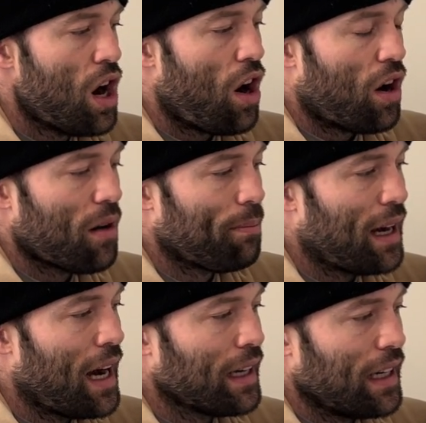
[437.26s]
our
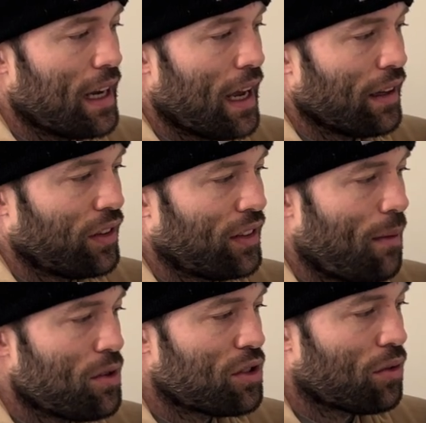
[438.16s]
body has
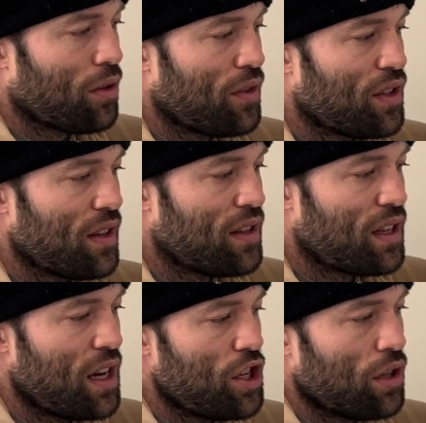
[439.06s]
some sort of
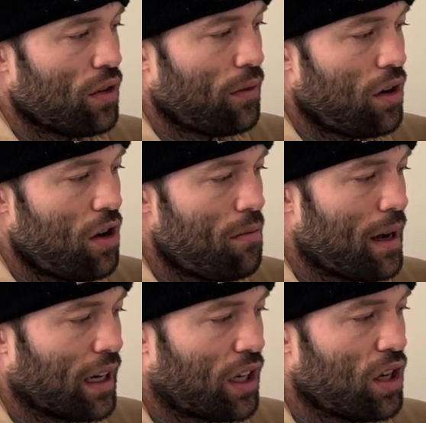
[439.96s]
sensation of, oh
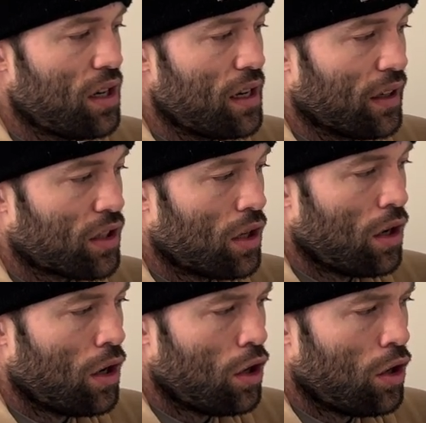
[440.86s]
my goodness,
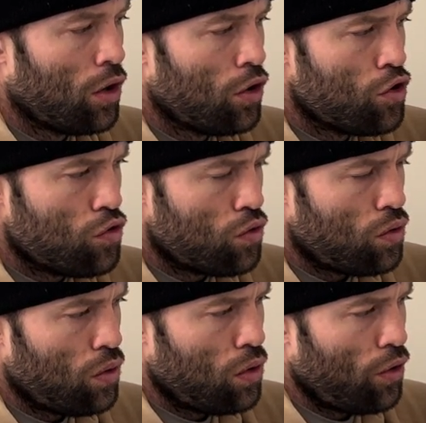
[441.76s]

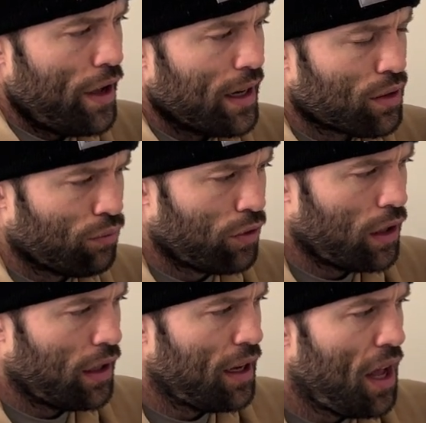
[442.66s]
ugh, that's
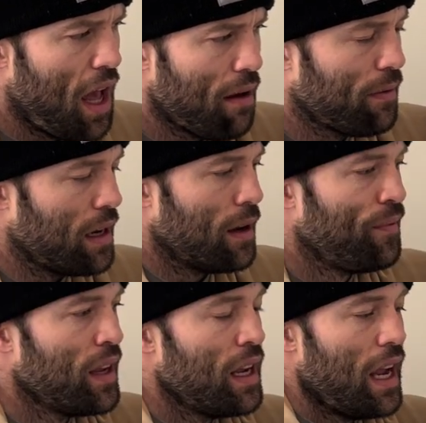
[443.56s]
really heavy.
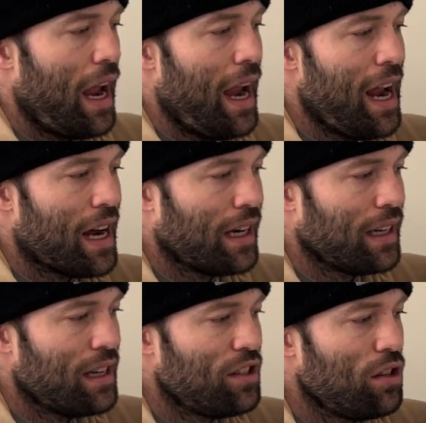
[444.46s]
And
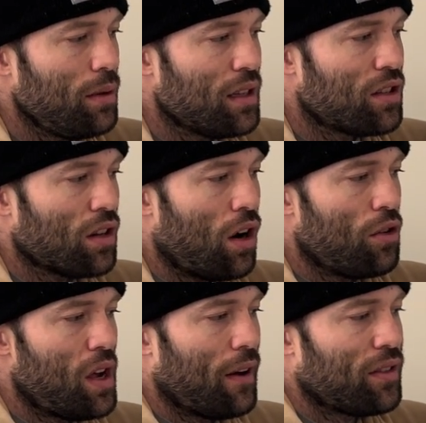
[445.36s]
in doing so, you
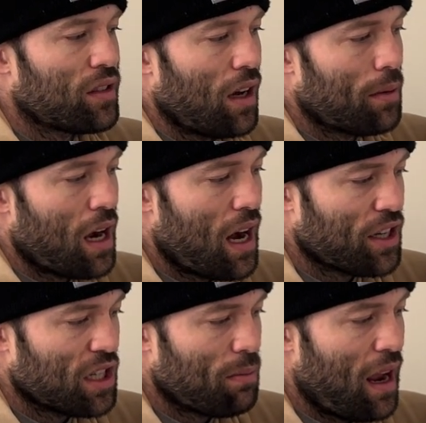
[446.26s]
have
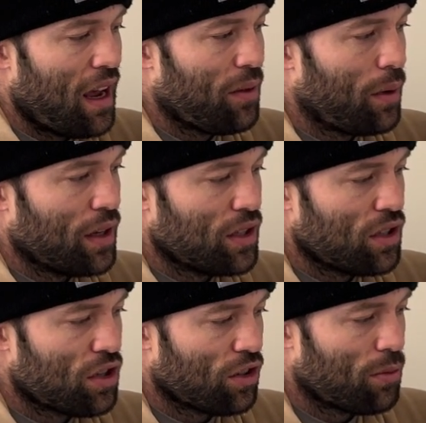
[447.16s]
subconscious pathways
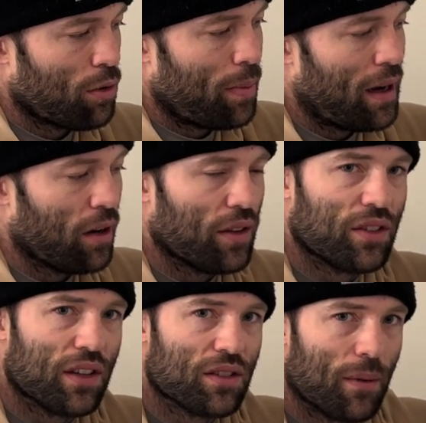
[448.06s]
start to prepare the
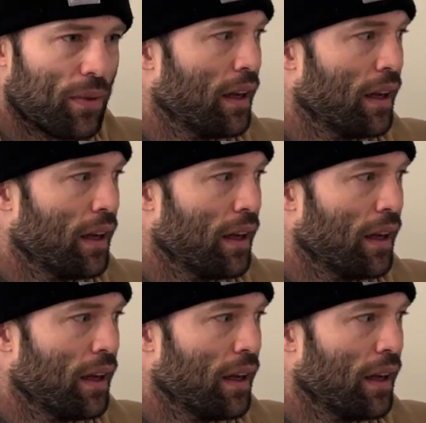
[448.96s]
system.